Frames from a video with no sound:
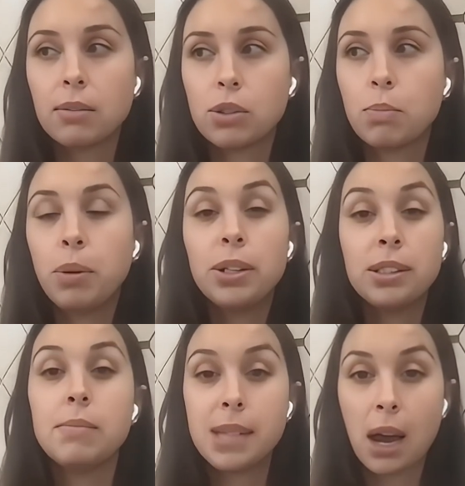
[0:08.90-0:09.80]
to put
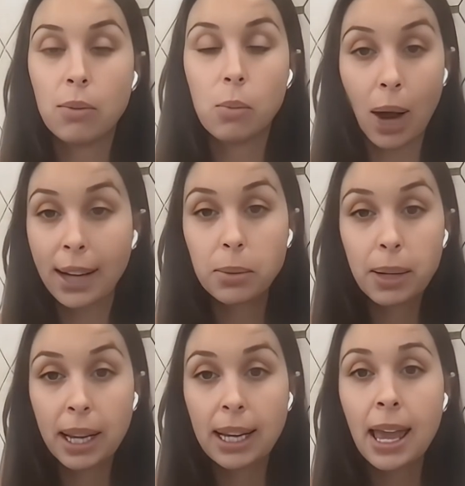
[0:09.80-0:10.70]
them down wide
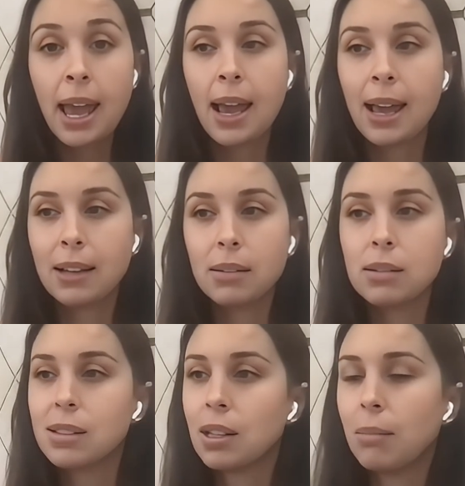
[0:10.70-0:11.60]
awake. And
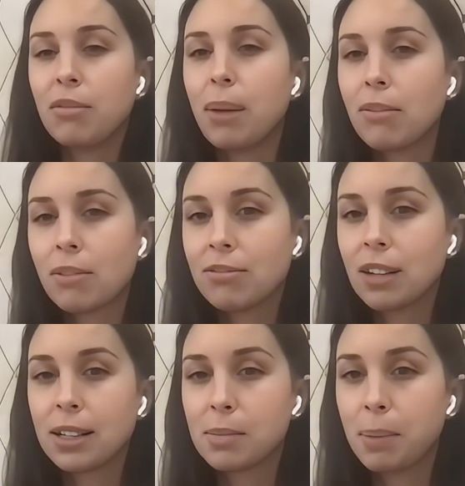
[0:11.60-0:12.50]
some of my
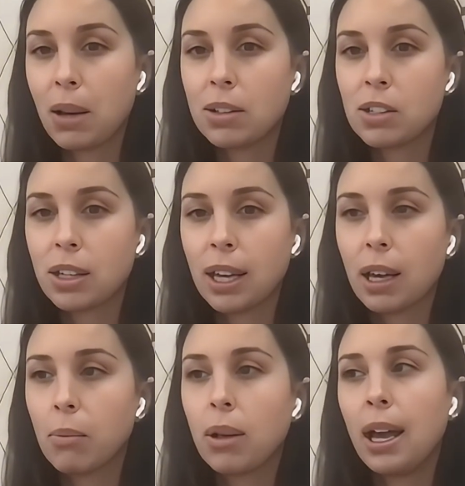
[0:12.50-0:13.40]
reflux parents are like,
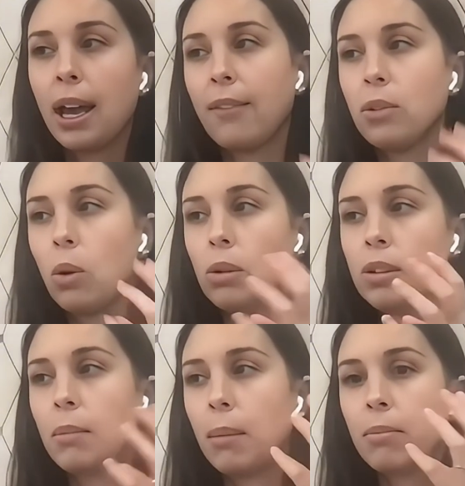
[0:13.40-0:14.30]
well, I have to hold
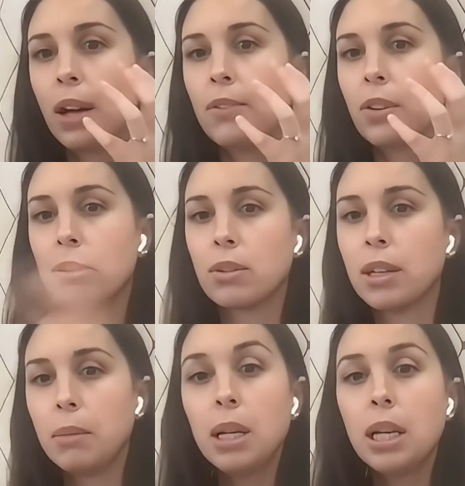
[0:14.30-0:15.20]
them upright for
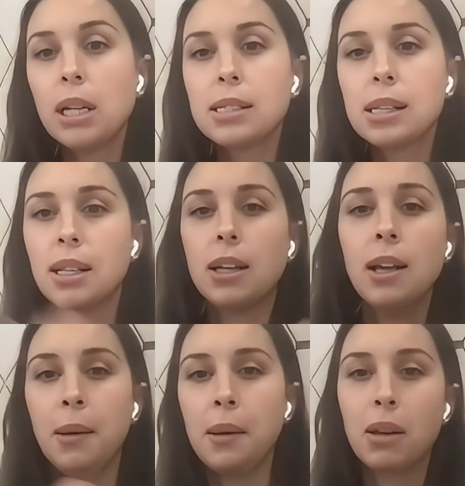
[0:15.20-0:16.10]
30 minutes and then,
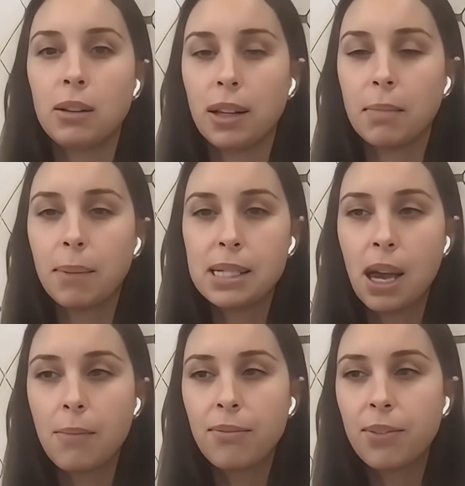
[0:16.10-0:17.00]
like
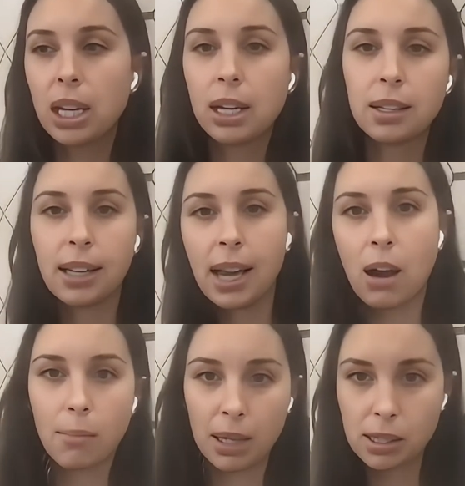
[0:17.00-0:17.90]
bedtime feed. And like,
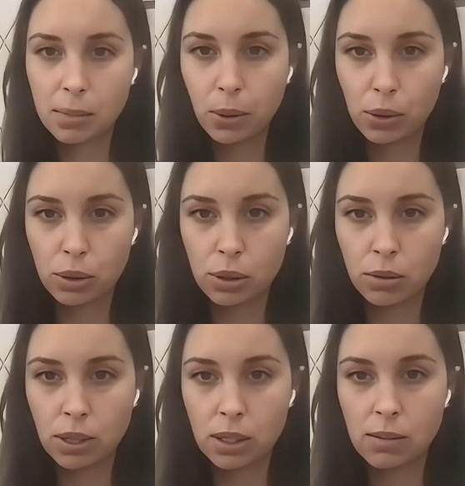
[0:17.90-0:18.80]
how am I supposed to
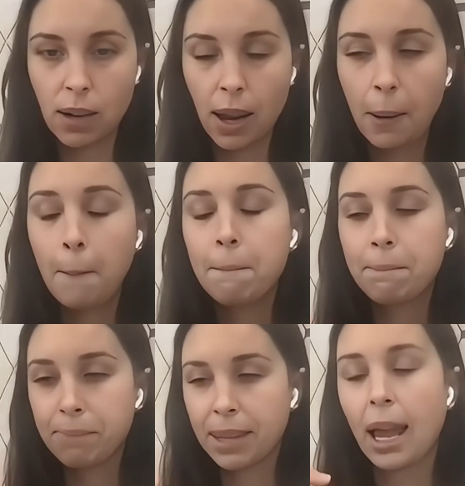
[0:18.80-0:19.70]
do this? Right.
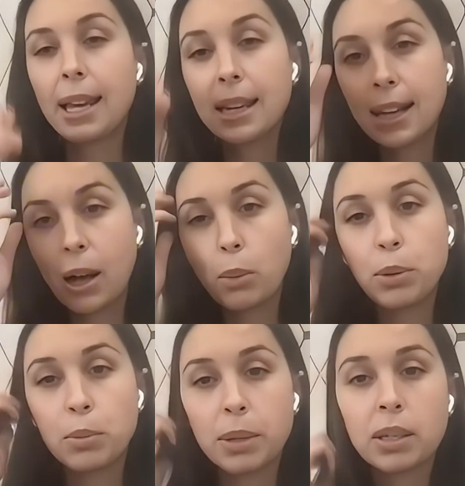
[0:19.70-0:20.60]
I can help
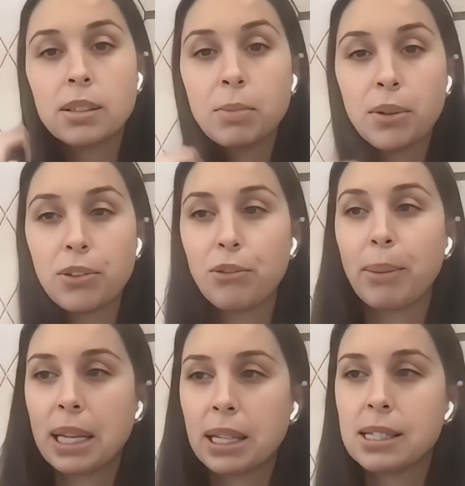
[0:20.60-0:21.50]
you because both of
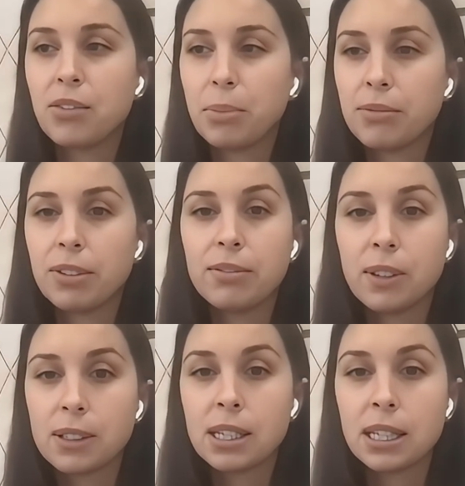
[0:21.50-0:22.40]
my kids have been
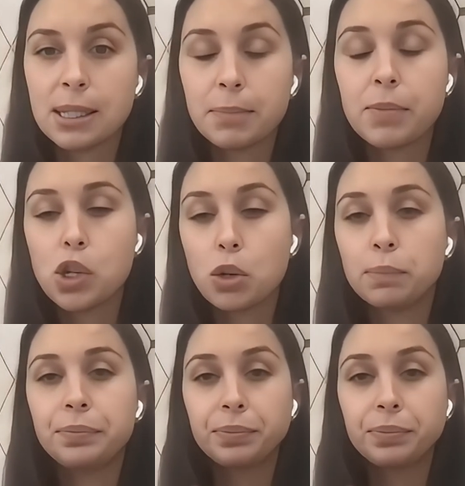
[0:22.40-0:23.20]
reflux kids. So